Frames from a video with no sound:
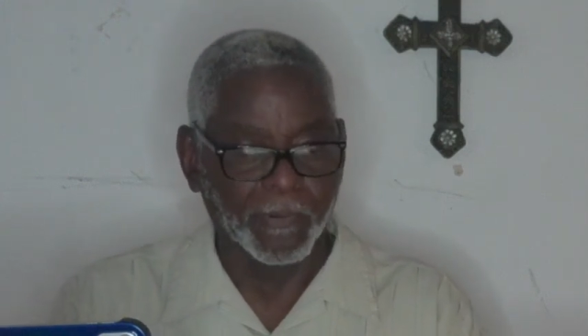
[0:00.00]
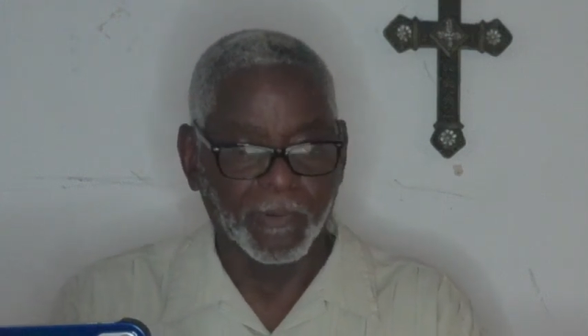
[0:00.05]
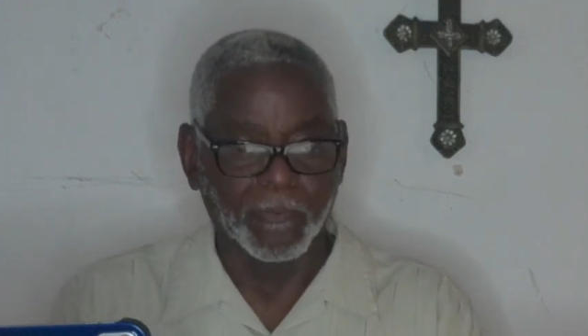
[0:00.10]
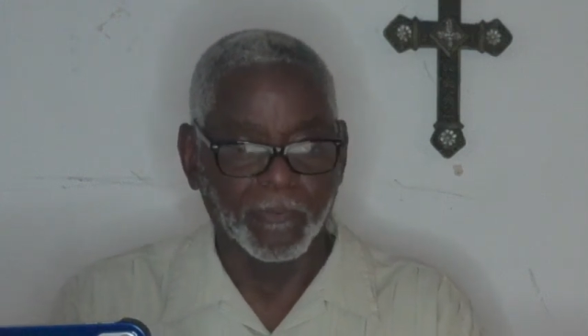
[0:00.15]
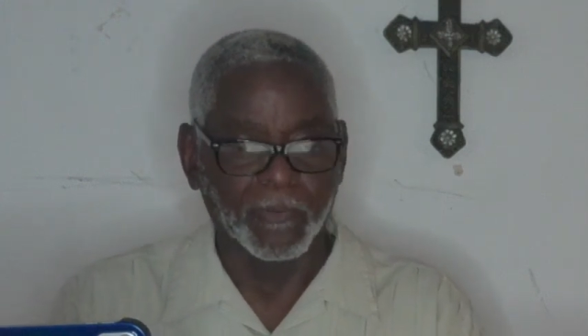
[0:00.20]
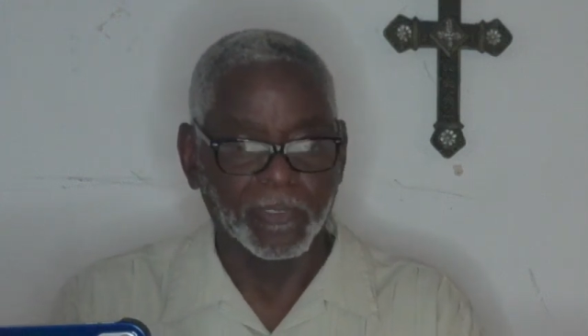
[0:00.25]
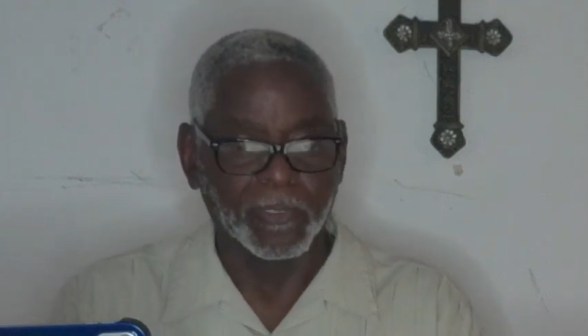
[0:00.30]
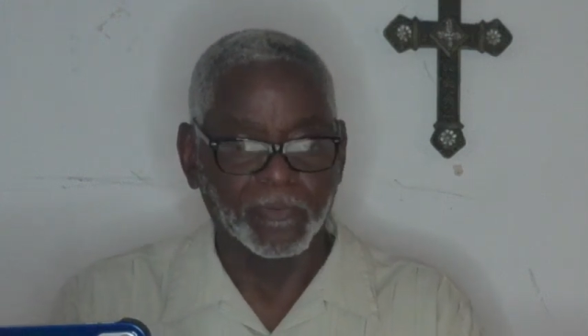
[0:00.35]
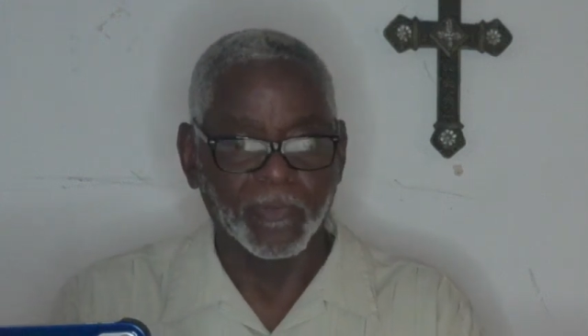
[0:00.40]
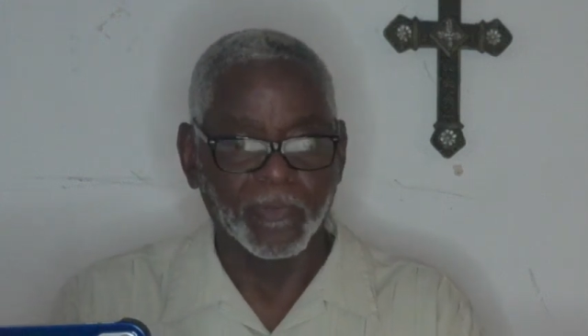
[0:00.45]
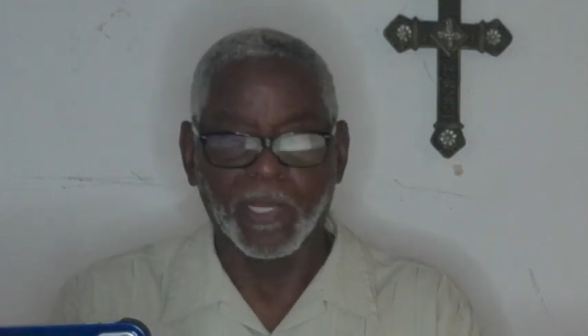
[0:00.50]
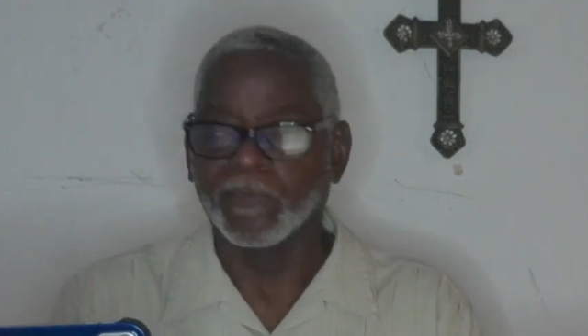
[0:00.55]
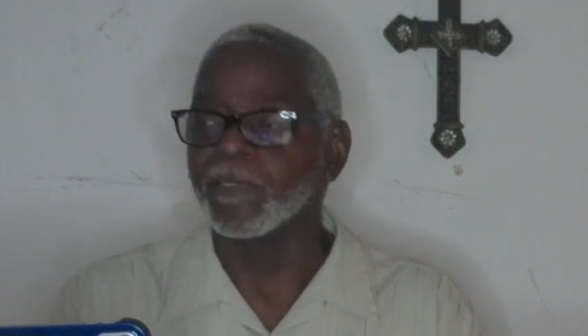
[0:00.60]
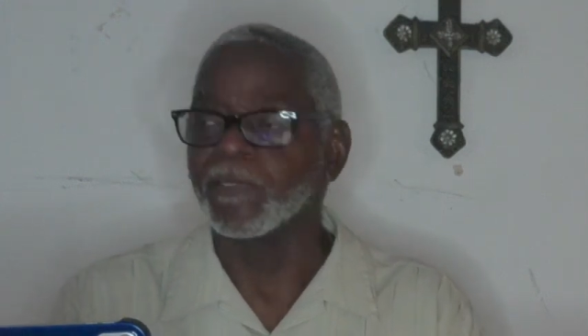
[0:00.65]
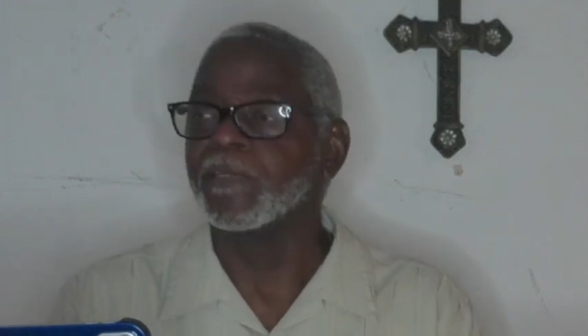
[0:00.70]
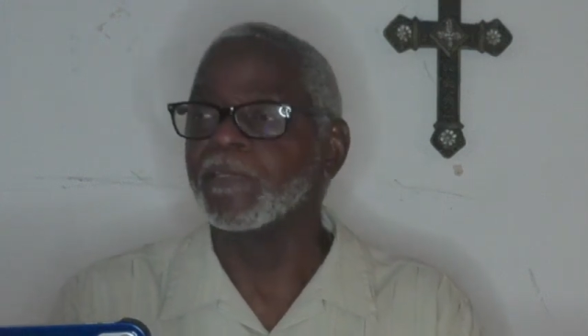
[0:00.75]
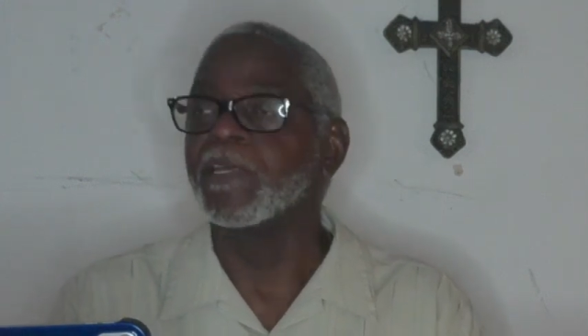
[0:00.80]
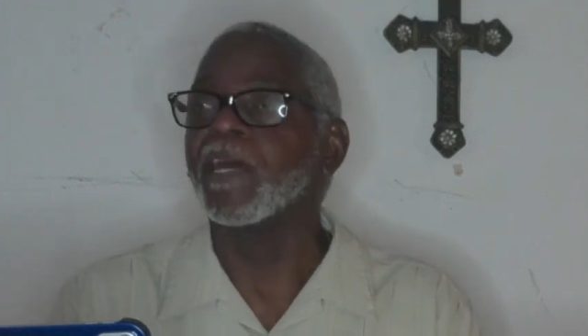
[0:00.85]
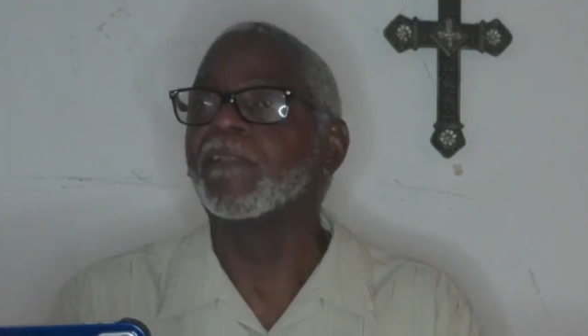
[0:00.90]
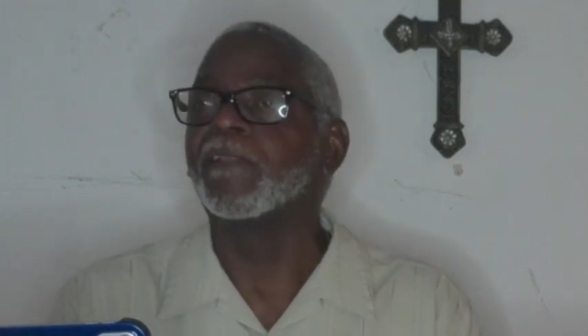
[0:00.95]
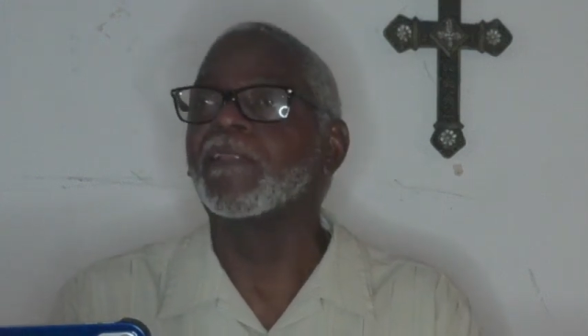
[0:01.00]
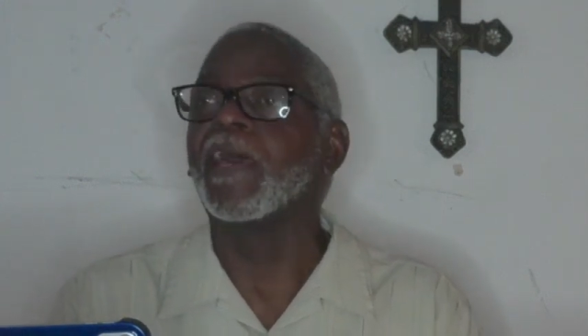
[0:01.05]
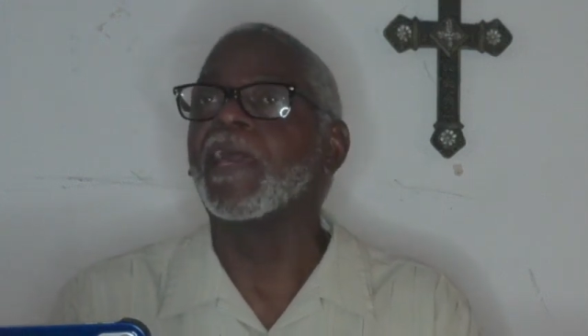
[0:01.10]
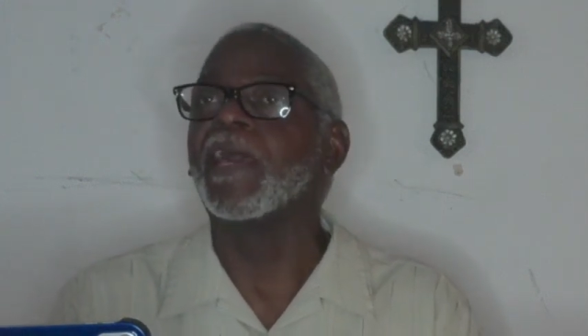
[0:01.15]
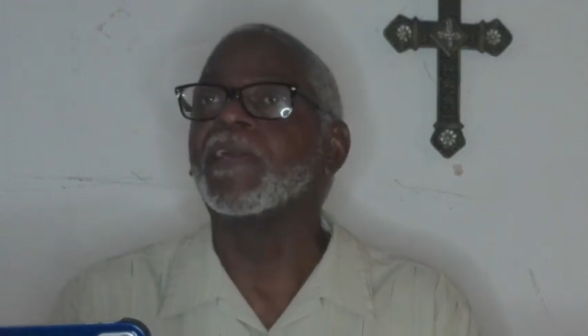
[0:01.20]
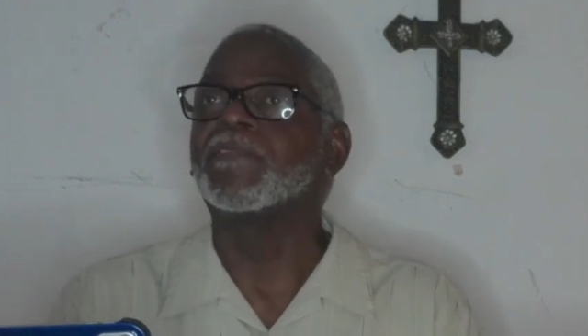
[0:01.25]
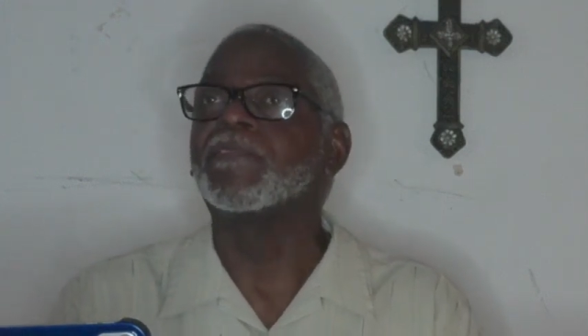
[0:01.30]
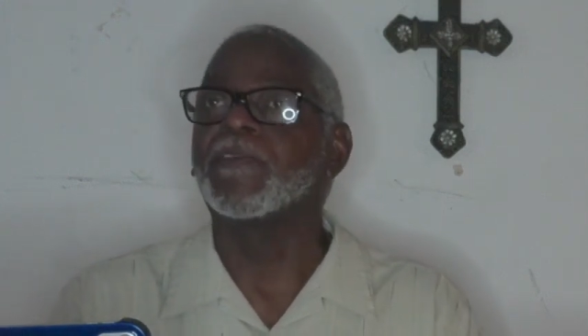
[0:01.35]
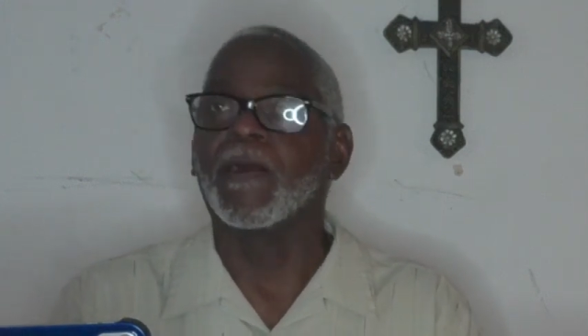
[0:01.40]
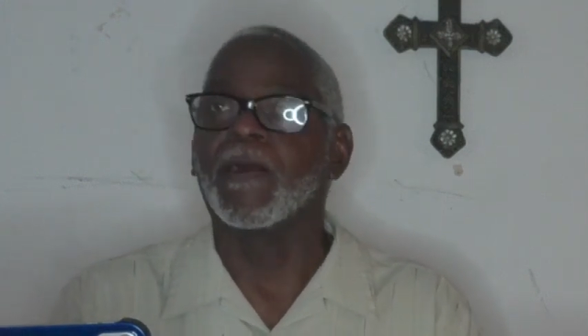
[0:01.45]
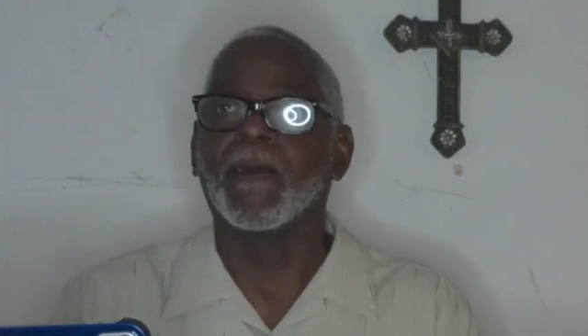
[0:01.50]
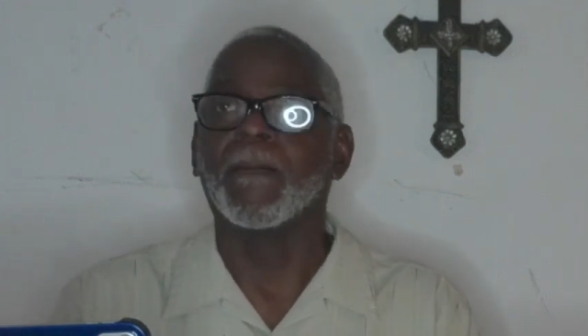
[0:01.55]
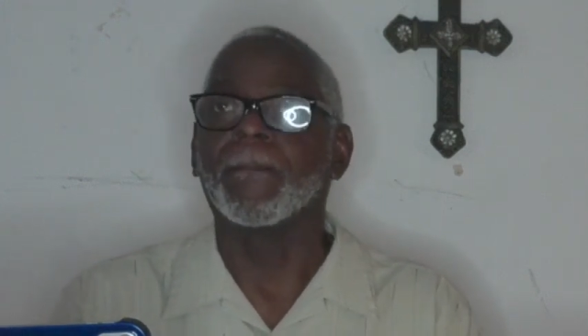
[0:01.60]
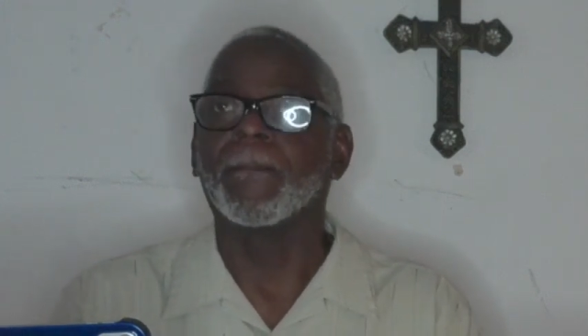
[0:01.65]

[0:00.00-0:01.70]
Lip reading: would rather tear things up,